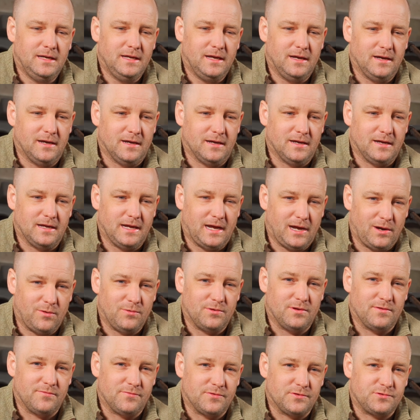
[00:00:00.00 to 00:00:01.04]

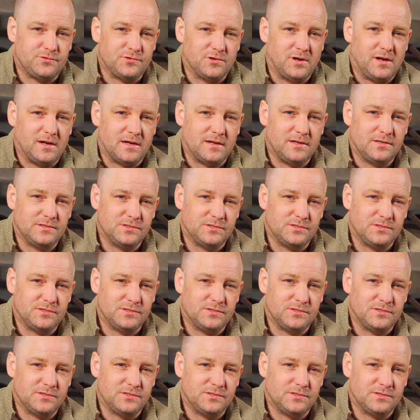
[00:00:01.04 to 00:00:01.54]
out of the truck.